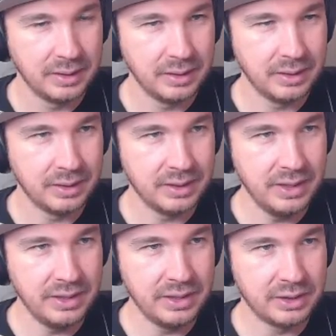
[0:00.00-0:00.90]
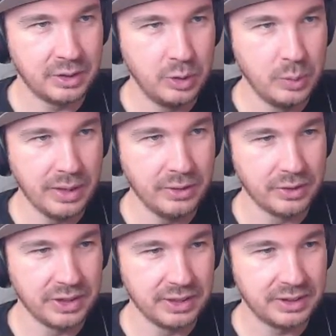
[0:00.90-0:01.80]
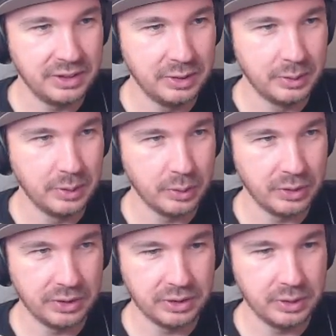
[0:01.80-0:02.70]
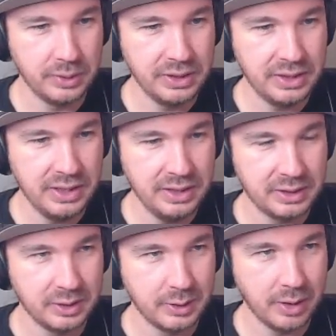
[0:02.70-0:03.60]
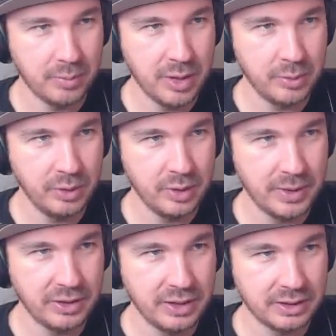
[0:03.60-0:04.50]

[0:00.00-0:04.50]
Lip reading: This thing needs 2 energies too in order to do anything, so I'm not worried about it next